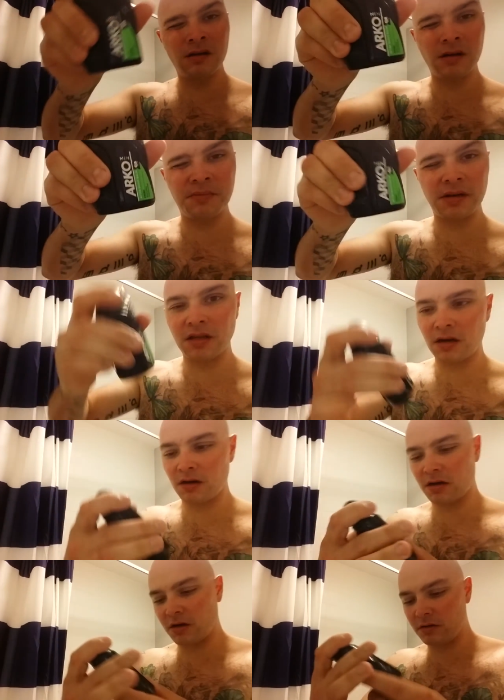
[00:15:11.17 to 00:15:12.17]
a bit of the
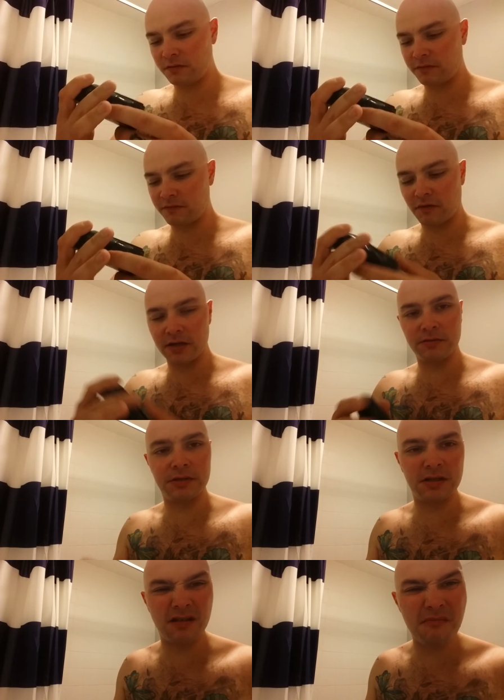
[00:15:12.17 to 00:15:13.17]
Archive Fresh, which is the